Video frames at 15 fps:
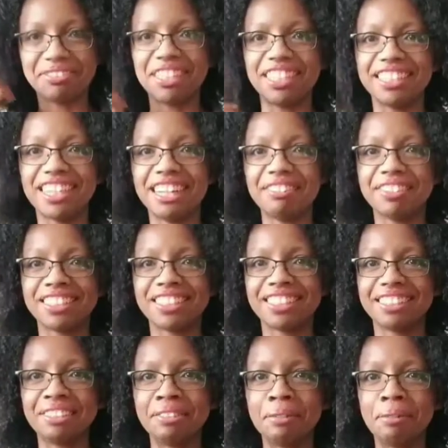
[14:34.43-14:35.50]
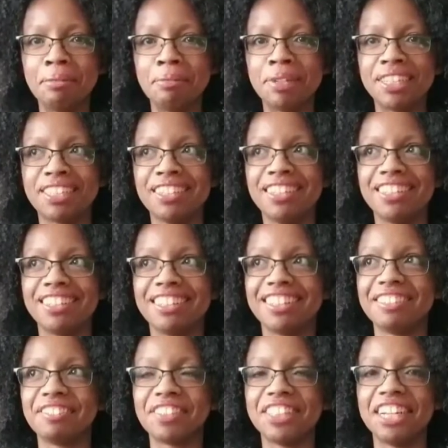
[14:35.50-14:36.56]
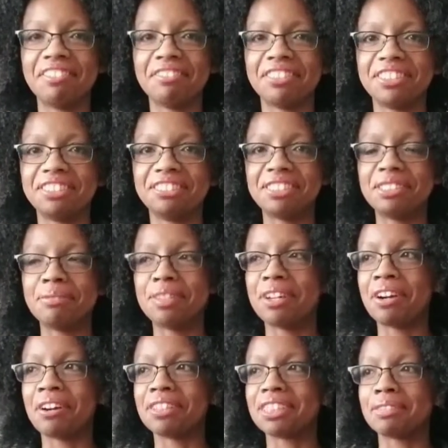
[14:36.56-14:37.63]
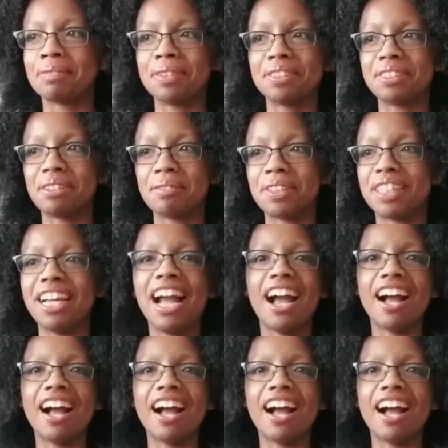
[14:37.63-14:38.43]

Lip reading: Like, I was like, oh my god, I'm going to have to do CPR on someone or something.